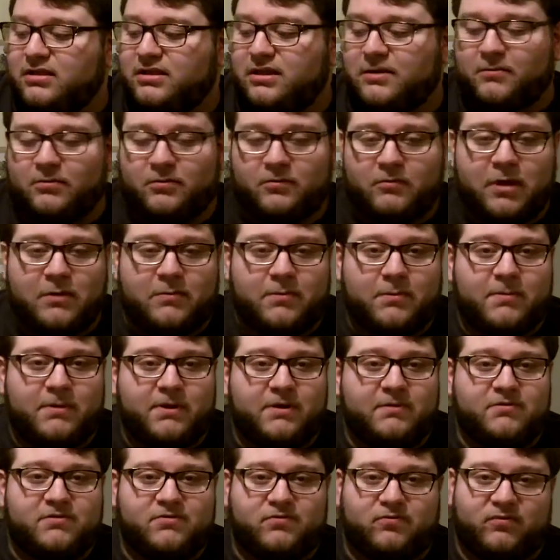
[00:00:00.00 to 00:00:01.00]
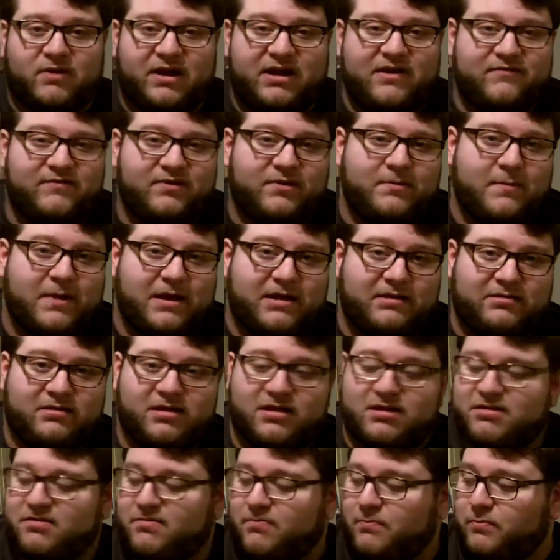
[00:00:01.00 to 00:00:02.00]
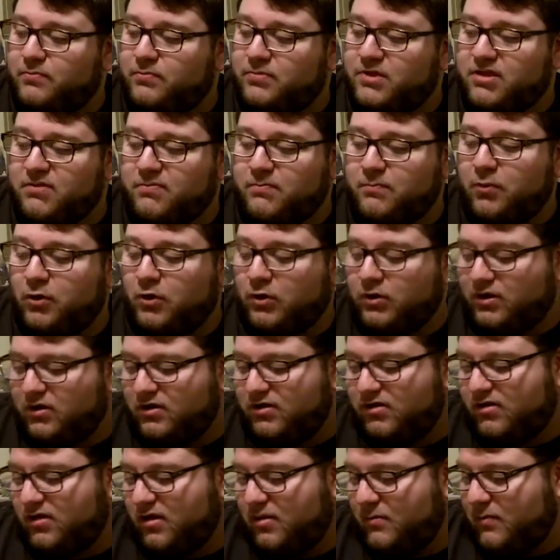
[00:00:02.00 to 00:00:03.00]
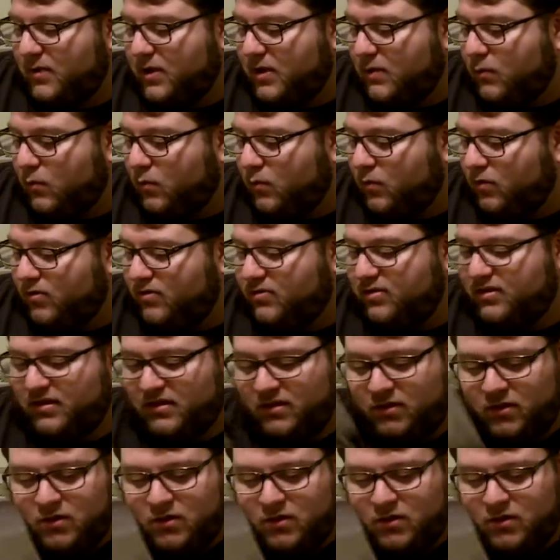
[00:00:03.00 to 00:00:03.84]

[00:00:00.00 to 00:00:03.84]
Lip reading: Everybody was raving about this book. It's done by Warren